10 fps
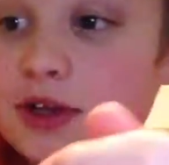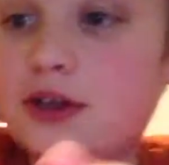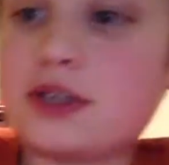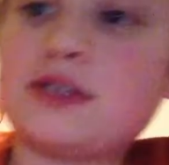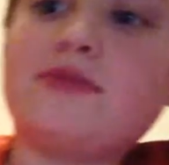
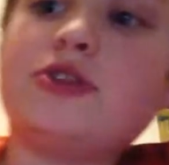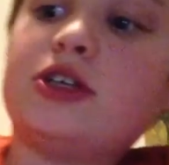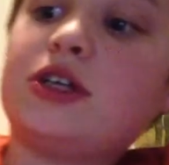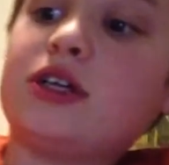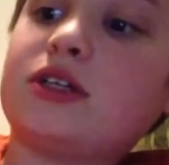Custom
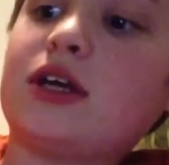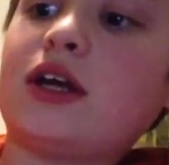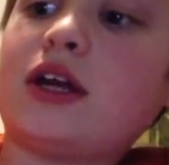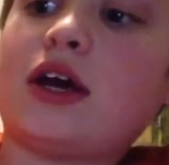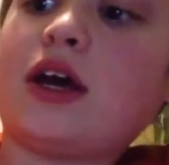Jigs,
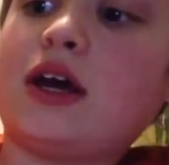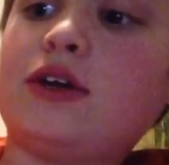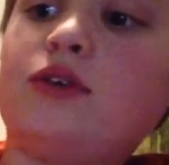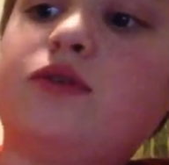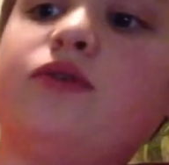and I
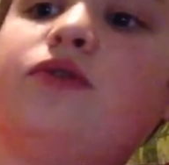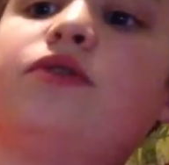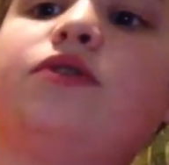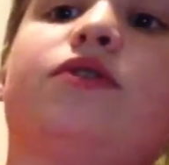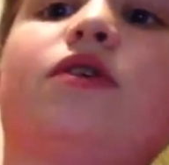
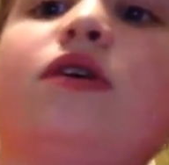use